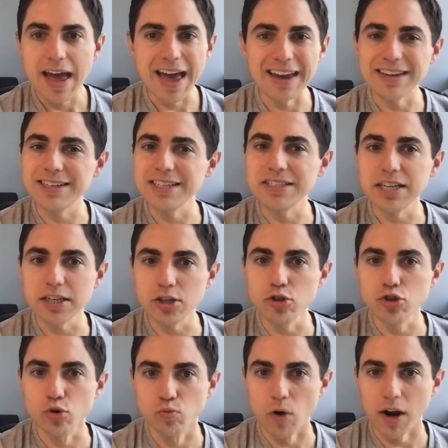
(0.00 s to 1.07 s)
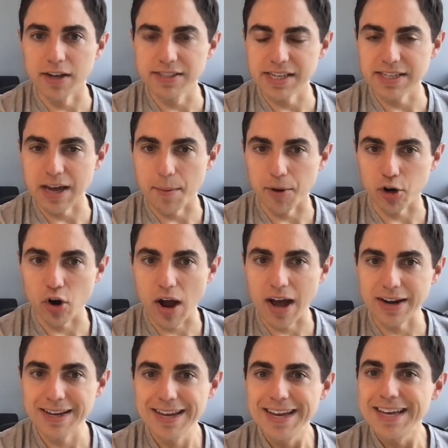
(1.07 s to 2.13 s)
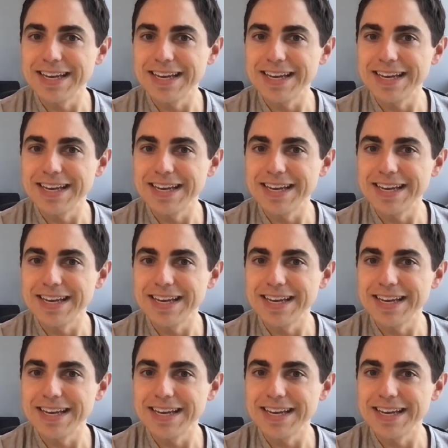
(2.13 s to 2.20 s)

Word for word: and continue to run as a Democrat